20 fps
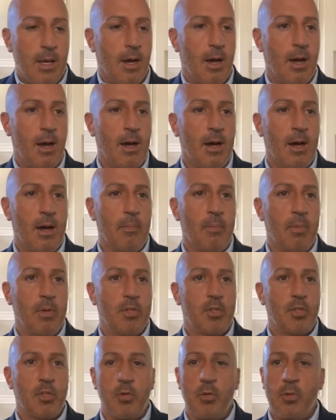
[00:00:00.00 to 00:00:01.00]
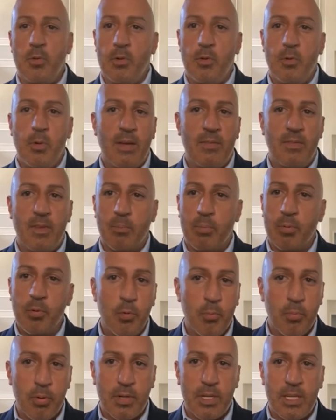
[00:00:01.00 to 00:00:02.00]
So you have the
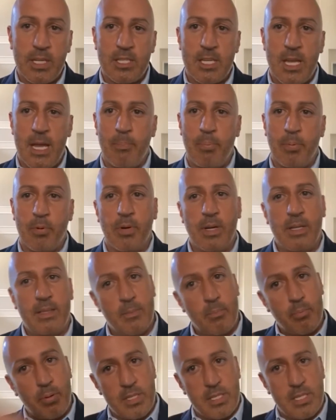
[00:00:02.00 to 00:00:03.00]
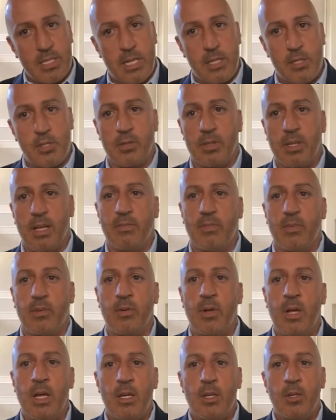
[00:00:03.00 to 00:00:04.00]
Bloomberg example at the presidential
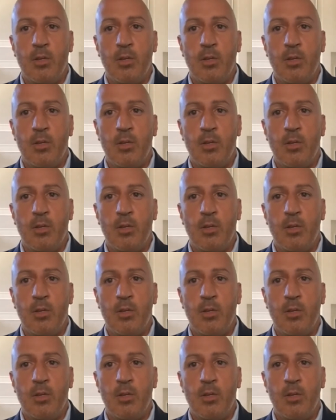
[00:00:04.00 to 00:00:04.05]
level.